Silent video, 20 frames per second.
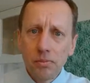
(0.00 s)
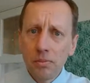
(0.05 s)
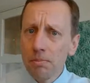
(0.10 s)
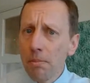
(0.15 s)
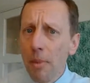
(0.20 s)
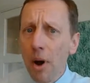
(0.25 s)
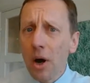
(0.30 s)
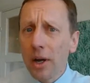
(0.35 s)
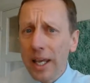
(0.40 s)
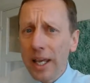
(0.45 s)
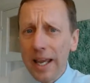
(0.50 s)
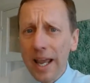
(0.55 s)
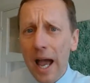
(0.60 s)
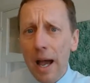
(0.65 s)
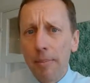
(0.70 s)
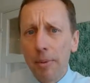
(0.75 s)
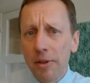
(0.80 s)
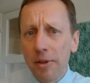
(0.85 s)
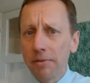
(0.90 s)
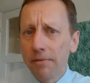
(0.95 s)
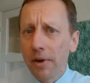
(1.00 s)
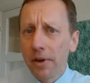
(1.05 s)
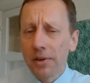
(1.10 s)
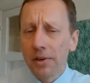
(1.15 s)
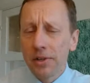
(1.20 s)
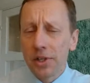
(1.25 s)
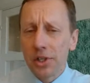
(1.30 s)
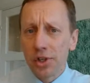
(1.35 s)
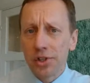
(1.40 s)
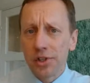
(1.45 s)
Market cap of the fund
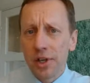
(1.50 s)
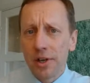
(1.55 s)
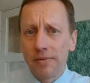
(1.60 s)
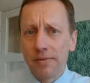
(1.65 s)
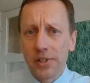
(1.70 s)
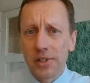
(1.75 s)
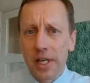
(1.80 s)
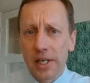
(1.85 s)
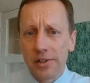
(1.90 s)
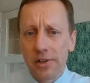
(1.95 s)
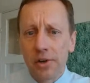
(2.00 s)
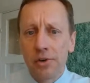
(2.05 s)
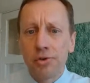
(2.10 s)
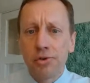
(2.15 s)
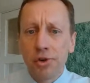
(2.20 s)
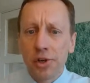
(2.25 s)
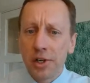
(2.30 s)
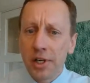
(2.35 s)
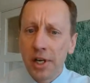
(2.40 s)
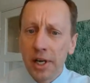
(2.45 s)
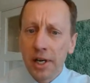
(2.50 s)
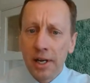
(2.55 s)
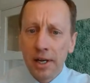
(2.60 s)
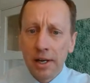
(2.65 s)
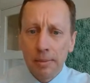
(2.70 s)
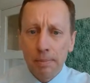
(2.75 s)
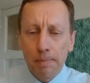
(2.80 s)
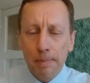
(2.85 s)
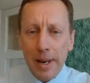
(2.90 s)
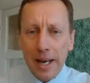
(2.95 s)
is just over 600
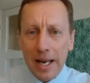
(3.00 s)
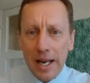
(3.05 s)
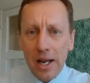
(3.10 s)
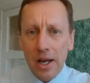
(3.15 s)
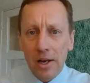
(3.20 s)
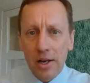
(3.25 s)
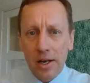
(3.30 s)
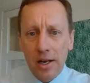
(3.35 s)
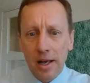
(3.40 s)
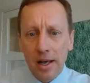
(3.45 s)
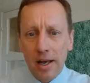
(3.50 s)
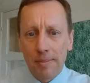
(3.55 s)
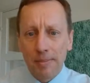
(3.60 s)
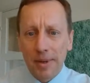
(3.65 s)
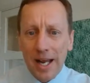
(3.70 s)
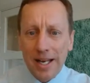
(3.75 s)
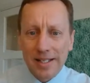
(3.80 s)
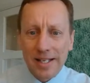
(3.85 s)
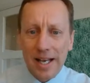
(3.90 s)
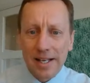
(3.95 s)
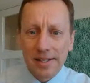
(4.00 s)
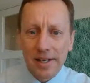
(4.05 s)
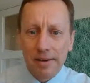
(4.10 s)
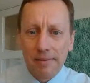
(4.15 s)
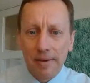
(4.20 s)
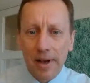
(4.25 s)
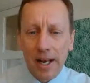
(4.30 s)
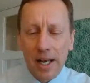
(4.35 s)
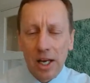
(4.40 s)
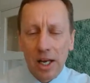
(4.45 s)
million, net asset
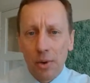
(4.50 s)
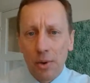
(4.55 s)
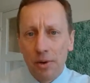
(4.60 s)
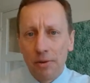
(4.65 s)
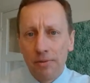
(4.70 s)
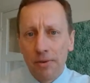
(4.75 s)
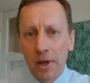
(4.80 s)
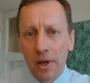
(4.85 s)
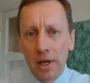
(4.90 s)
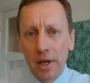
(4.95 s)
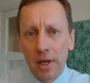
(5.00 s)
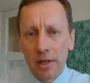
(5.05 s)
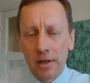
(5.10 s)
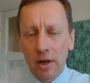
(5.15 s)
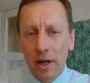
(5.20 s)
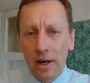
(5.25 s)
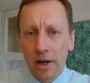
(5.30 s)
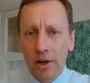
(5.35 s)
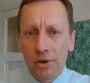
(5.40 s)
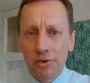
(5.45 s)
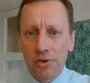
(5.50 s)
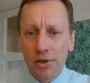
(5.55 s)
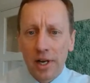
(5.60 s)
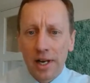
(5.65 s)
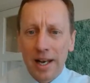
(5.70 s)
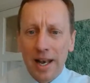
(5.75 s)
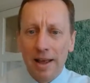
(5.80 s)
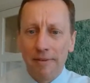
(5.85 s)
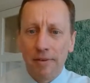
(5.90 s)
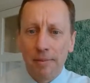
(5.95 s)
value of
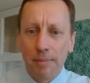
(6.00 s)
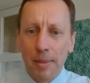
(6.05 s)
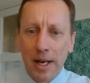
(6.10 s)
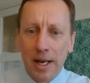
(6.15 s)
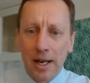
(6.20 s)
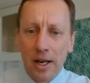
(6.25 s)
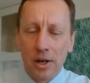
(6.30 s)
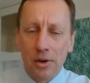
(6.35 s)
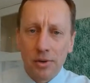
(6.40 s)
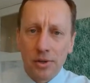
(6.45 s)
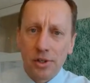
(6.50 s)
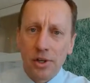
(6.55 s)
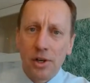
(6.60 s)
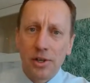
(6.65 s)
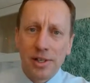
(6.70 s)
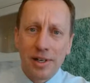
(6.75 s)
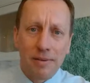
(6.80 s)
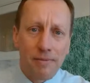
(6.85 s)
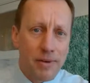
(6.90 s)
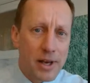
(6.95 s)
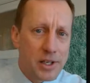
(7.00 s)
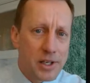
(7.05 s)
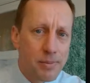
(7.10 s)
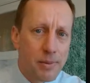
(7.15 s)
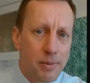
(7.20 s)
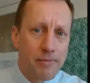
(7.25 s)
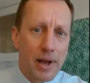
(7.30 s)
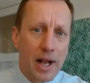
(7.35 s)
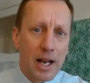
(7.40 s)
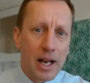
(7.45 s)
911 million, and total investment
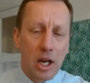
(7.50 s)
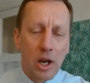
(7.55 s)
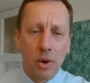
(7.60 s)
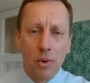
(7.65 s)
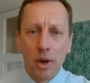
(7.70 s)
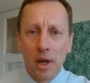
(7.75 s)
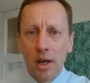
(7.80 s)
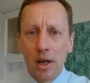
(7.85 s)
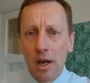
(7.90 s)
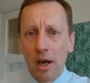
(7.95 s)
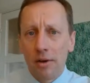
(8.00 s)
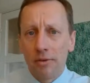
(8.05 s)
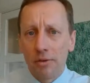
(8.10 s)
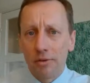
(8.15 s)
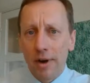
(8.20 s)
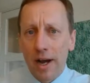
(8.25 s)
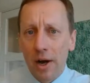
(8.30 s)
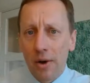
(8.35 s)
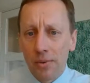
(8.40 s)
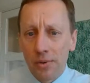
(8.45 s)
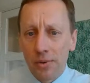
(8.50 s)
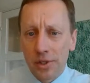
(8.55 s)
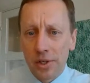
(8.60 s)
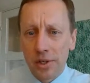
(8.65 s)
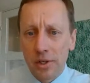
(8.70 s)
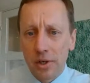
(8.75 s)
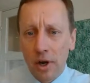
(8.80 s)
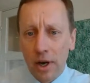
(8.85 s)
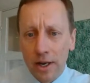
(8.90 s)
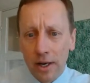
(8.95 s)
value of around
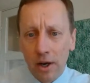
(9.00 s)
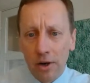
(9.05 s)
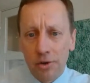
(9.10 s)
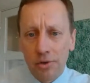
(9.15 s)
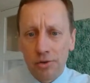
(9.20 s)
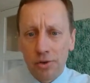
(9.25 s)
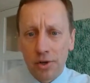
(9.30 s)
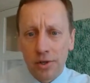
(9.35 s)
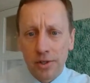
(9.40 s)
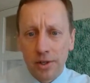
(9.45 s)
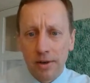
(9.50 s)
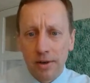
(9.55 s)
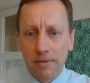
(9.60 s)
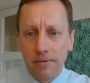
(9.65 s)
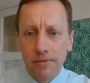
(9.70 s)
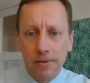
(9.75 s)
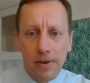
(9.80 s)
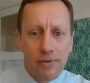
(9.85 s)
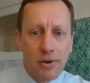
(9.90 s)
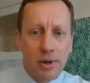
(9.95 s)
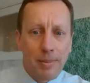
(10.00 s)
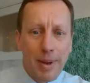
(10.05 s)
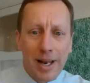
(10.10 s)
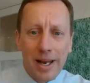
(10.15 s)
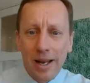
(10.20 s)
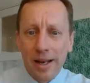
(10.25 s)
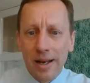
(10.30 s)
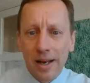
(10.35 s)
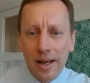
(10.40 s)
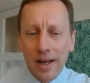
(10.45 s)
950
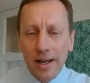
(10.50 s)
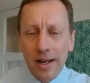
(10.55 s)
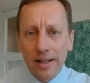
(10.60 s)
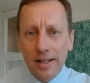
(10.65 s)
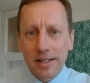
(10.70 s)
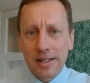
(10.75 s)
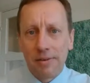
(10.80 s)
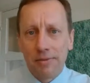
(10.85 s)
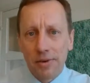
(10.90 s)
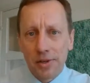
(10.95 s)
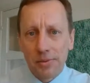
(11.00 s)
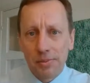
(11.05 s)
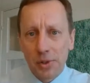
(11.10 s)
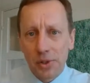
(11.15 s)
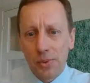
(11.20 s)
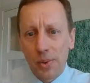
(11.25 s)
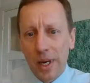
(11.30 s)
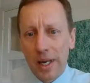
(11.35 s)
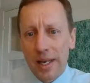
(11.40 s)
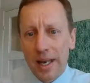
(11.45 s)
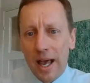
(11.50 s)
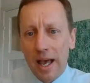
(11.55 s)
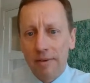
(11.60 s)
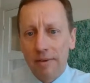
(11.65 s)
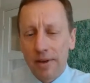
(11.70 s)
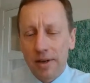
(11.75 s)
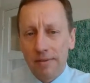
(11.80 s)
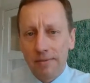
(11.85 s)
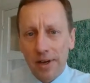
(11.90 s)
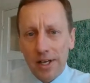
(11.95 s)
million. The difference between NAV
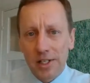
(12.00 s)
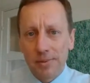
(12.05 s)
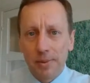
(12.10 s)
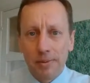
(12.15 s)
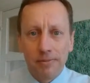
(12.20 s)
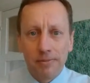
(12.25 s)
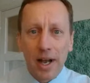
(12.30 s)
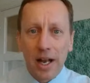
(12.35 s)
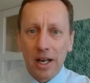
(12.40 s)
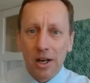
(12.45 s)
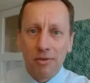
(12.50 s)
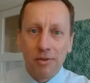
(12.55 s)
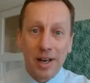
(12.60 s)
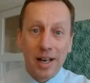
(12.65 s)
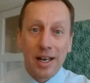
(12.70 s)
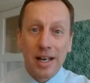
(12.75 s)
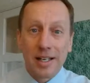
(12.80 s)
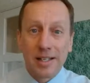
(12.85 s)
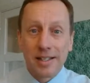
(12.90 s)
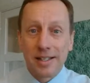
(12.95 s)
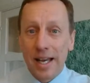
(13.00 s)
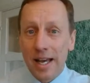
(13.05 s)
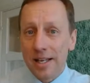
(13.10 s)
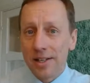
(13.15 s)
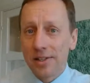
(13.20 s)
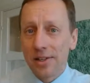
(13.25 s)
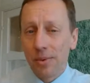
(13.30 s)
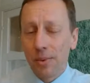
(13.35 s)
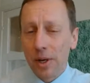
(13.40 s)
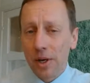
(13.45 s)
and investment value really is debt,
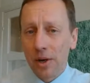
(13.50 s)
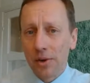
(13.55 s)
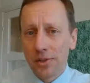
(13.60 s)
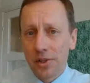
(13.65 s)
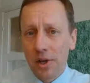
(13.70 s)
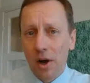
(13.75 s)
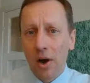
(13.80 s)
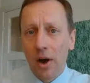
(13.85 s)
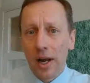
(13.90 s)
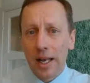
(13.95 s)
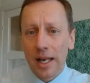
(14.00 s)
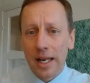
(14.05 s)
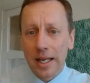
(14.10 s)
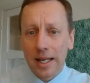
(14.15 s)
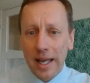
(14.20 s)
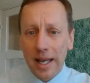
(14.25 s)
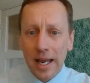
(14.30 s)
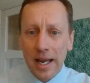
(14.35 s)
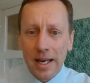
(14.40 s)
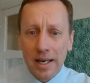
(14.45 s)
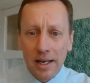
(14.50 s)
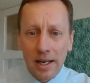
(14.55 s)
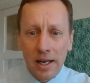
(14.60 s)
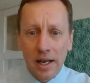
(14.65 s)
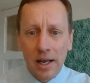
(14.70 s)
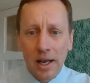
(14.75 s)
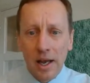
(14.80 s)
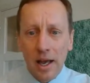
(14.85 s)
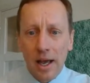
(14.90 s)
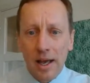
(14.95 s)
so we're not a highly geared
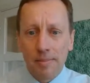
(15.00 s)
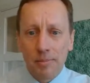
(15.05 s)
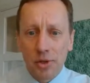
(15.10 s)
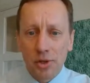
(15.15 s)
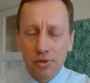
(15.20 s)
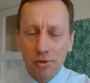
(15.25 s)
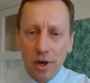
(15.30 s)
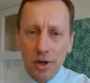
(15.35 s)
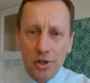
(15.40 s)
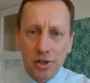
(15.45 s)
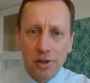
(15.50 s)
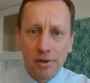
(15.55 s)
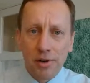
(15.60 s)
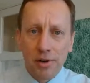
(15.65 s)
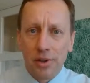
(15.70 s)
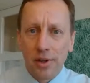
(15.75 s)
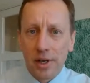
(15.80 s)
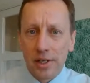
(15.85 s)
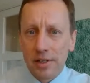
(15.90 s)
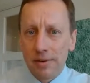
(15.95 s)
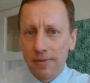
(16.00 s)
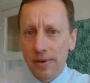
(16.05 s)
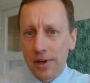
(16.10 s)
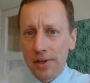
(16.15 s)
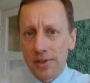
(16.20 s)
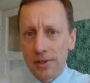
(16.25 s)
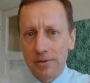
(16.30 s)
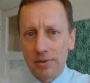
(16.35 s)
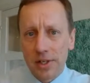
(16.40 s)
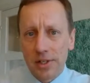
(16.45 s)
structure. At
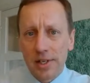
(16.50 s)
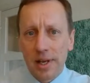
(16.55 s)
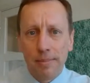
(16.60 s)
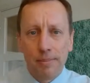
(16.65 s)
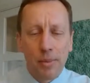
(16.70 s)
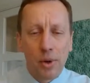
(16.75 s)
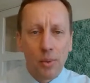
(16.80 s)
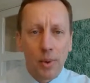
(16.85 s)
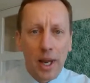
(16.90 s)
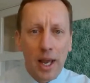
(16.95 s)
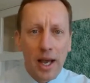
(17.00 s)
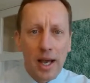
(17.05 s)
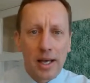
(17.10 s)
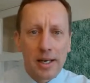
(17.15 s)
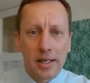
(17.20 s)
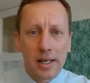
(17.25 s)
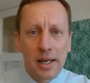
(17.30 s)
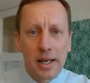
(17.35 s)
31st of December, we had